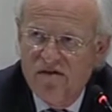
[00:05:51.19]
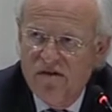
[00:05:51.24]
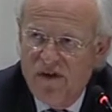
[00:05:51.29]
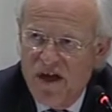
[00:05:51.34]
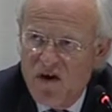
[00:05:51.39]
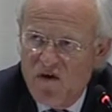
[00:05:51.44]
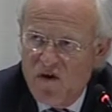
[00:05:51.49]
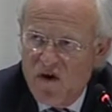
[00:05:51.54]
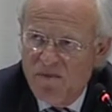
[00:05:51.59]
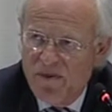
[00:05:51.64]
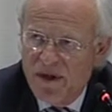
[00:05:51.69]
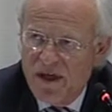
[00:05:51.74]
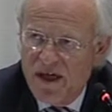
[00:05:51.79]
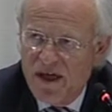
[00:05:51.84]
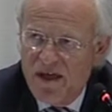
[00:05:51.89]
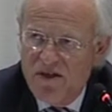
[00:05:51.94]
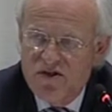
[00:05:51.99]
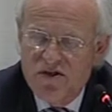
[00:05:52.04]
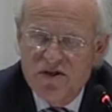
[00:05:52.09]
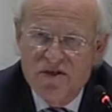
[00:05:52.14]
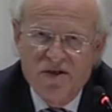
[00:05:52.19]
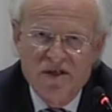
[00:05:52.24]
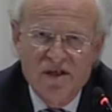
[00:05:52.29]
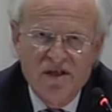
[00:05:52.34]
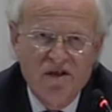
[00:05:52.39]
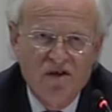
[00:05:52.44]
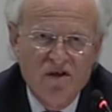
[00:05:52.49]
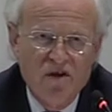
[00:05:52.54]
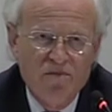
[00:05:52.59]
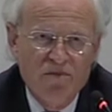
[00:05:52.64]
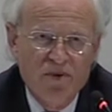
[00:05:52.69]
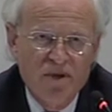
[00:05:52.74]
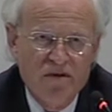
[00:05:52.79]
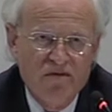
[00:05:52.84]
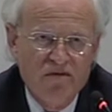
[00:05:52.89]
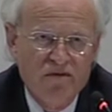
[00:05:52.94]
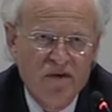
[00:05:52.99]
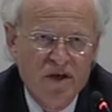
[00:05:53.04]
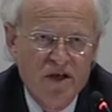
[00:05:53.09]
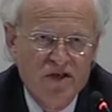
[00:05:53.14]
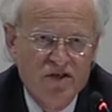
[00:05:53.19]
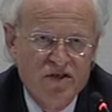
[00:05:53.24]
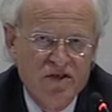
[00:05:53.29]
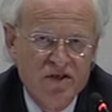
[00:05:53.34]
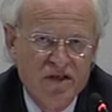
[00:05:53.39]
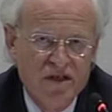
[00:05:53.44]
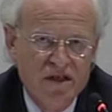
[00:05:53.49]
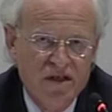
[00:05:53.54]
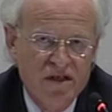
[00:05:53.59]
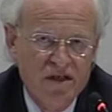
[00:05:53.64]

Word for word: their obligations in the non-proliferation